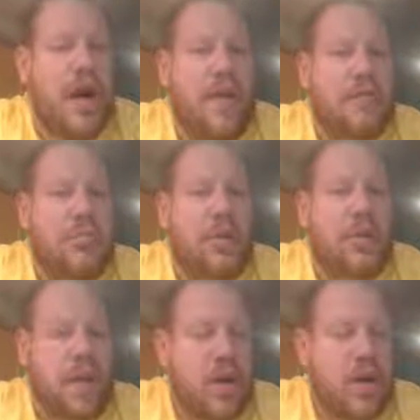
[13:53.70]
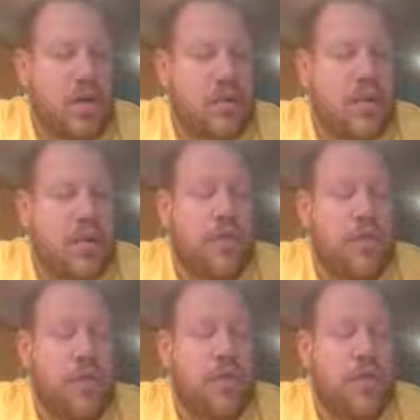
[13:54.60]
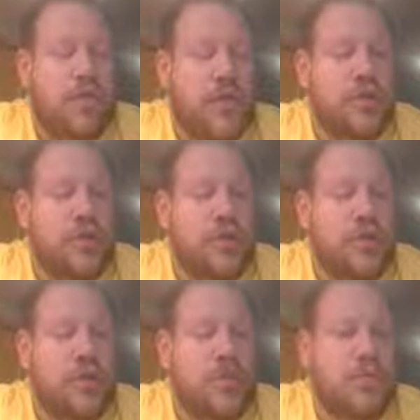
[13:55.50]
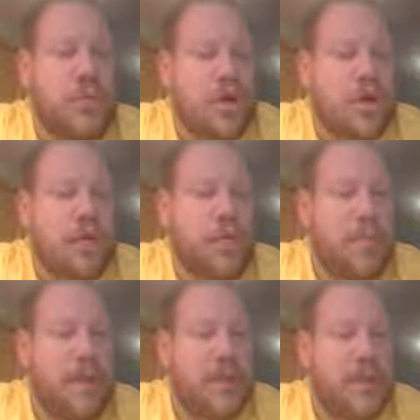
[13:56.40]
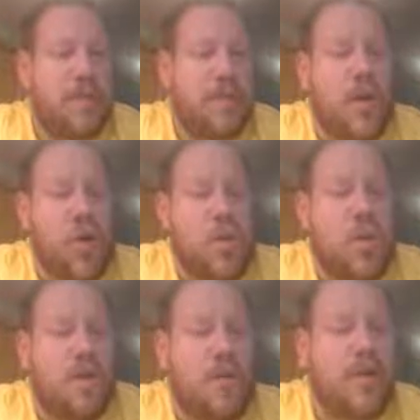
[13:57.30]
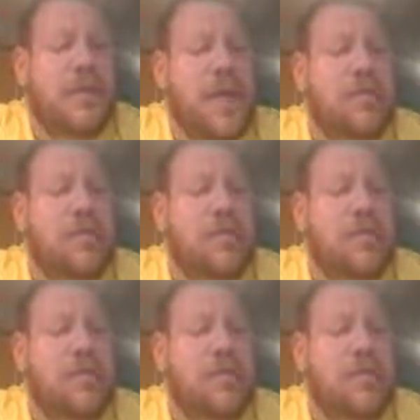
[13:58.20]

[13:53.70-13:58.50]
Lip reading: These British redcoats are very much used to marching in formation, fighting open fields